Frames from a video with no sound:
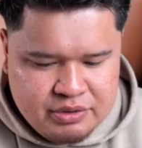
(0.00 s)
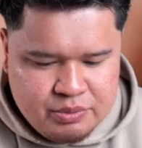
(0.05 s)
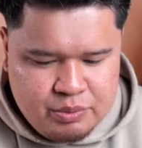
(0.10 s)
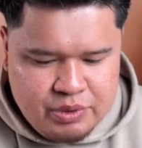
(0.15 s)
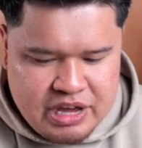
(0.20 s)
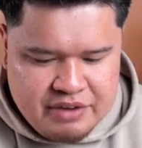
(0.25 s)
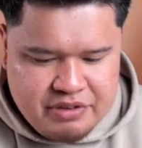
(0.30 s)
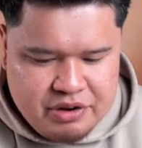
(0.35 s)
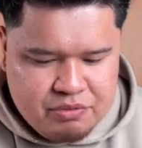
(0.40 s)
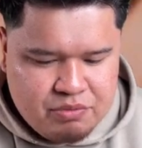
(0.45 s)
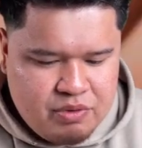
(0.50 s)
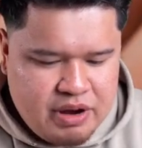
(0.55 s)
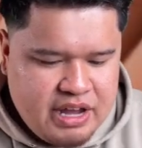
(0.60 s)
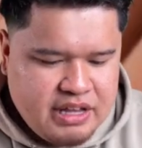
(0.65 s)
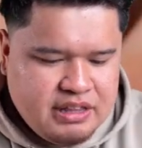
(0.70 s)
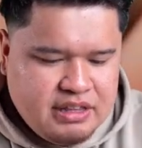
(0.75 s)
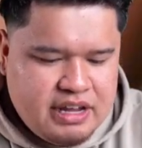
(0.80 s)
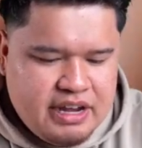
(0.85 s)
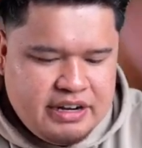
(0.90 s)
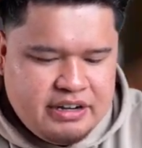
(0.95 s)
we have a red
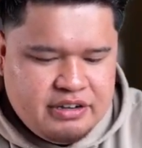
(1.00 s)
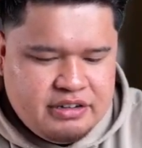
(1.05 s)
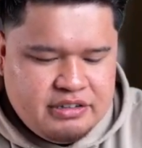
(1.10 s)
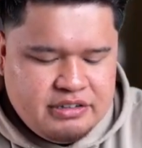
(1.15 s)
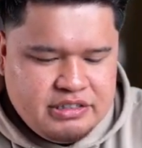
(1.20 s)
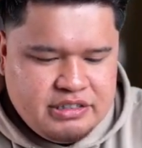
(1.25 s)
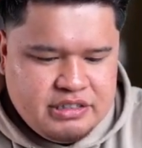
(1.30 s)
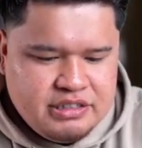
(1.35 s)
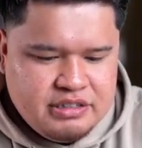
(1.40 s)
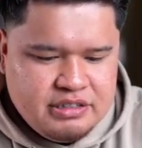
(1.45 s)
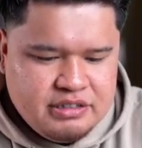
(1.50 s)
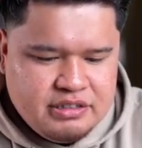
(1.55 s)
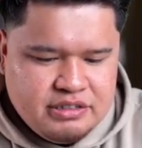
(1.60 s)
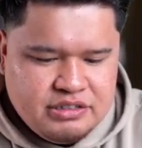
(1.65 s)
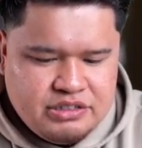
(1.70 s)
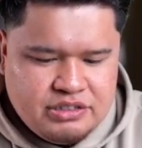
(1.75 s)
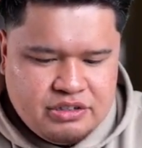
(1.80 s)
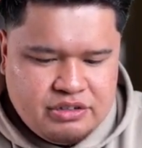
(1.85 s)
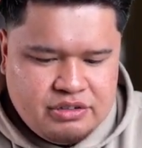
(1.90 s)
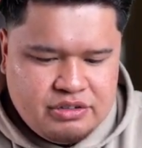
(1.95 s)
liners.
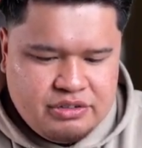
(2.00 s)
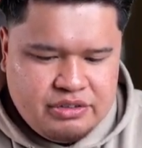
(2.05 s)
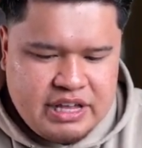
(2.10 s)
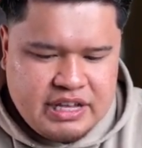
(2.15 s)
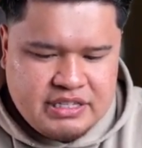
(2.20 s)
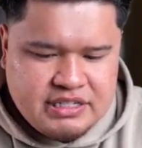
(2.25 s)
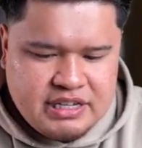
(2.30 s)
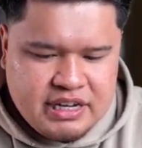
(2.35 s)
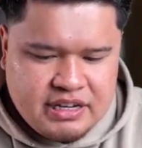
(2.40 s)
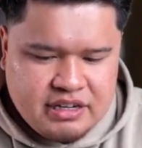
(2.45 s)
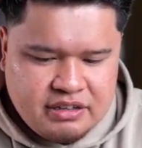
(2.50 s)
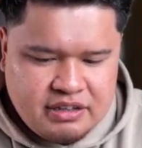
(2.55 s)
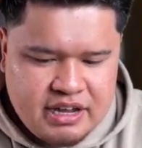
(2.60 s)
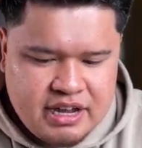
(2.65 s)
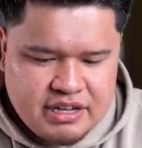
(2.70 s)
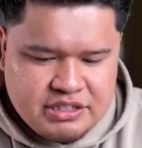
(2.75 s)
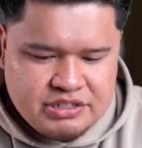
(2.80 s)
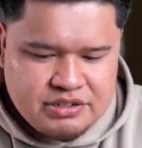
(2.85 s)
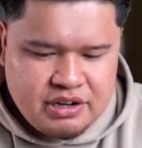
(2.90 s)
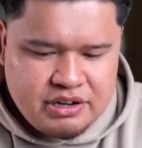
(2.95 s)
So that's second to
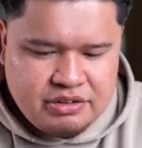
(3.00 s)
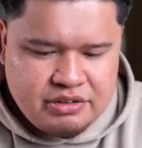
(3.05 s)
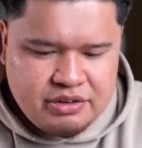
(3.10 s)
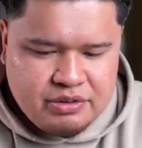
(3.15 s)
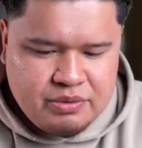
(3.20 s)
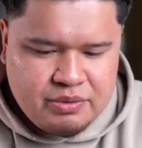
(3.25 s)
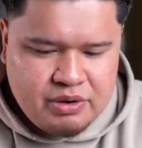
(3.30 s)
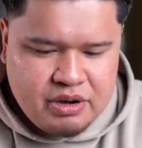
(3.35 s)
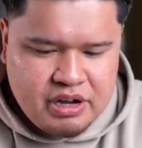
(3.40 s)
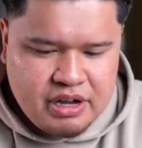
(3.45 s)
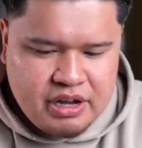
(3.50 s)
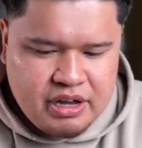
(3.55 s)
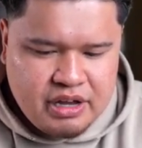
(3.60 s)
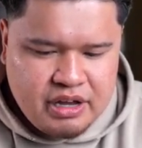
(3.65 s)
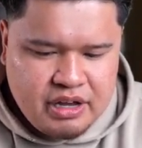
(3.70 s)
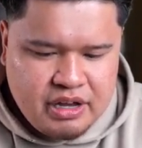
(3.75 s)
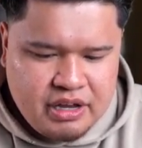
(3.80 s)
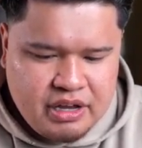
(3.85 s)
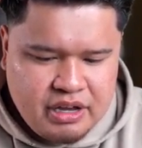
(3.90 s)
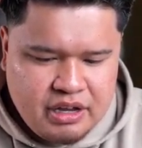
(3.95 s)
last, so I don't know
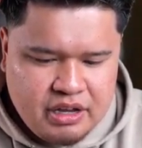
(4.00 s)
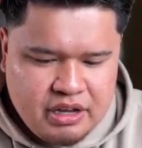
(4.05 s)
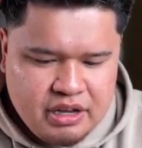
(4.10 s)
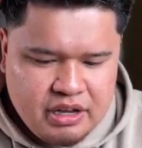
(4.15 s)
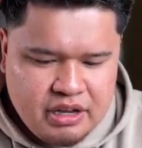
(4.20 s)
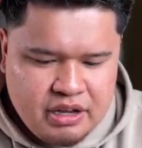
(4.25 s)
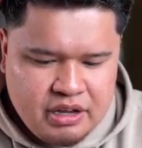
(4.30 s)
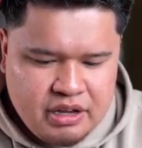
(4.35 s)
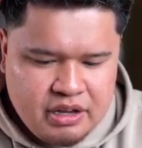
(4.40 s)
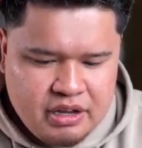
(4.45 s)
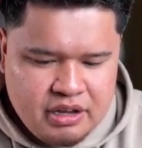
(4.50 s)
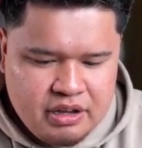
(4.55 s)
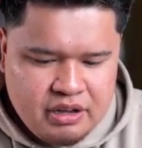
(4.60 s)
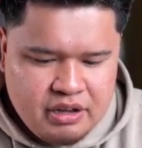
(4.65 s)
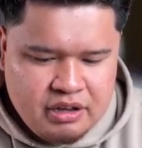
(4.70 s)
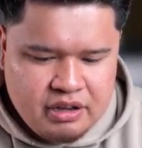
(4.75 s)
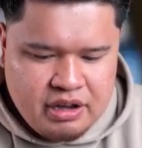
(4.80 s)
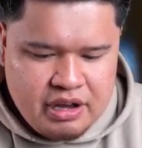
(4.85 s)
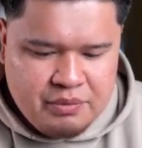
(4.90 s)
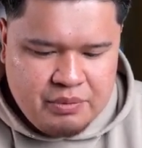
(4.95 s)
why.
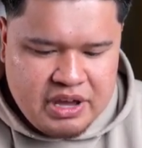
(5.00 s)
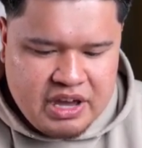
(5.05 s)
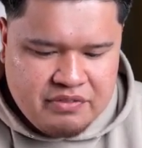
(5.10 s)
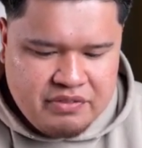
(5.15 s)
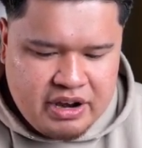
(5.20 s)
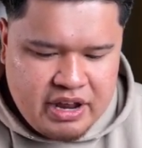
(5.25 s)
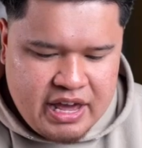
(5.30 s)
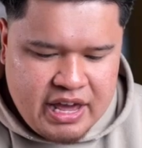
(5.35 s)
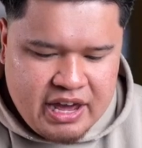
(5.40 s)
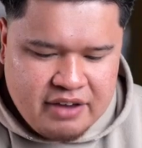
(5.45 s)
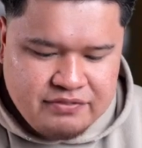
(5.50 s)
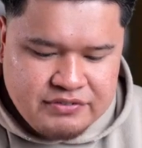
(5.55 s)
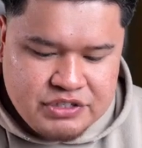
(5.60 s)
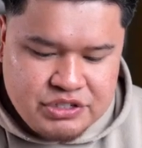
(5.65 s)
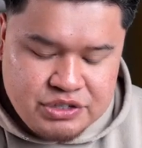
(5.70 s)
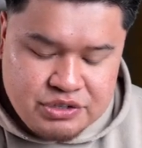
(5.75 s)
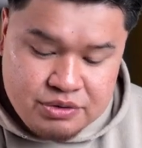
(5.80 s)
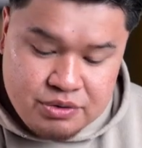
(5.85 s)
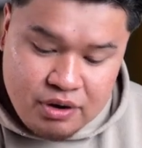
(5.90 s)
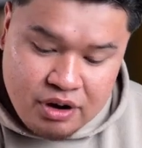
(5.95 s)
And we have an
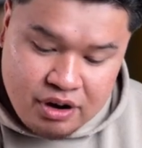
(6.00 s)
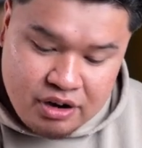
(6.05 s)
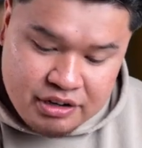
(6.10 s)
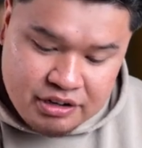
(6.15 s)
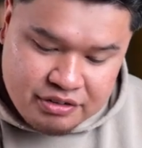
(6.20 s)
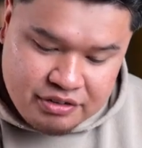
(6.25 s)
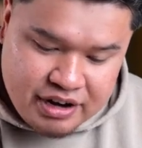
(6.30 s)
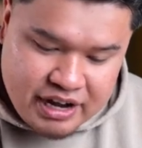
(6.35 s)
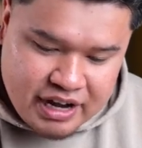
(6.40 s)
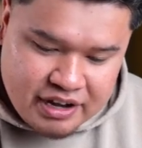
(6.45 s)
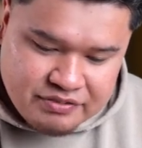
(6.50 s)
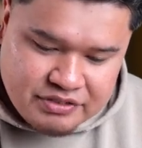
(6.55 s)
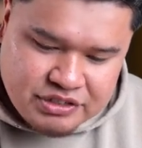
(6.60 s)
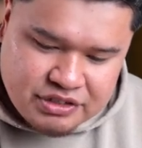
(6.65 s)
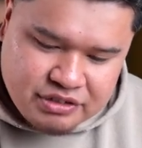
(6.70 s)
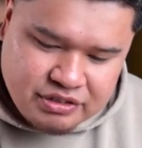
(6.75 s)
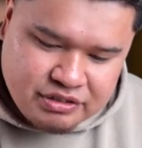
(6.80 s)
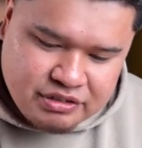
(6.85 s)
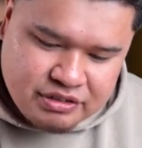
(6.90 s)
F2 autograph. Ooh,